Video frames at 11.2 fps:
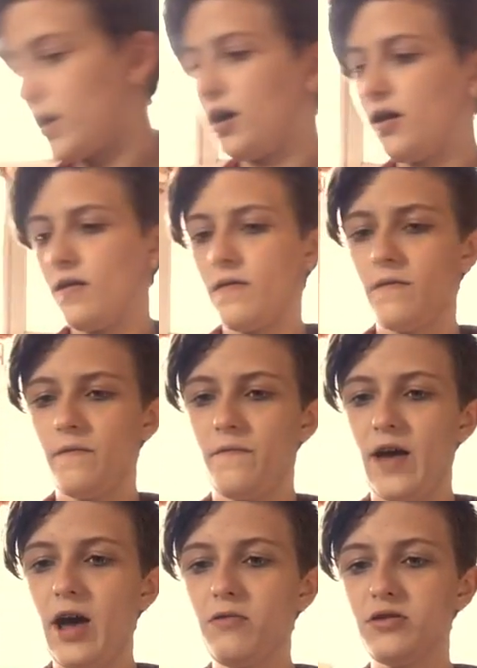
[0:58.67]
got
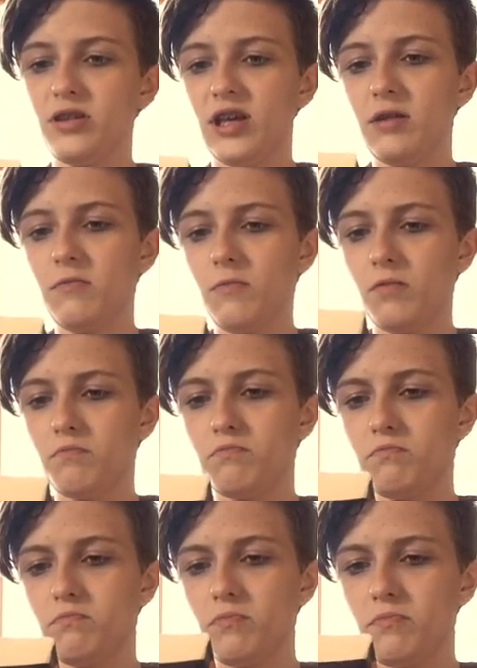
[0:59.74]
Foundling,
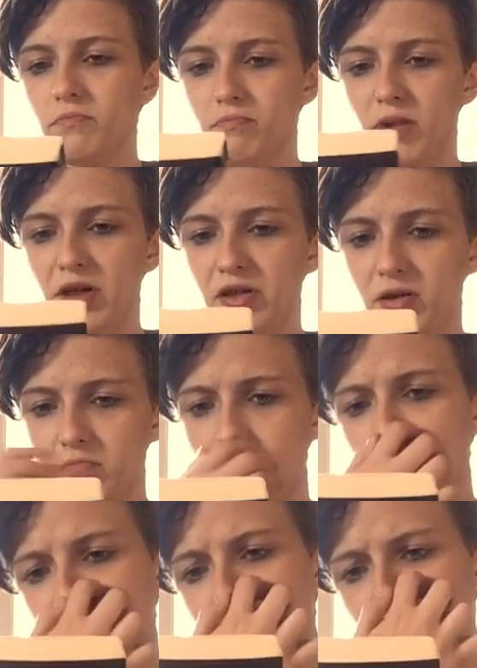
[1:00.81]

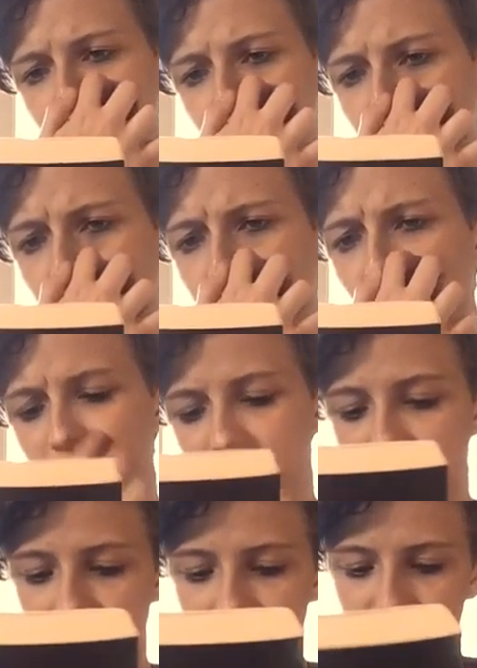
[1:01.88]
Monster Blood
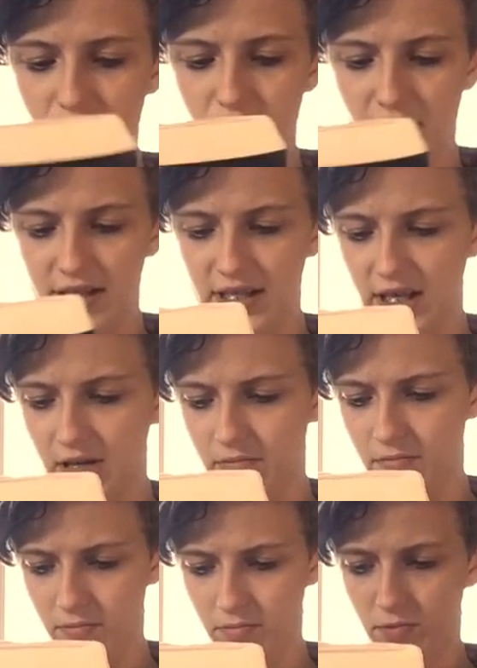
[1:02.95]
Tattoo by D.M.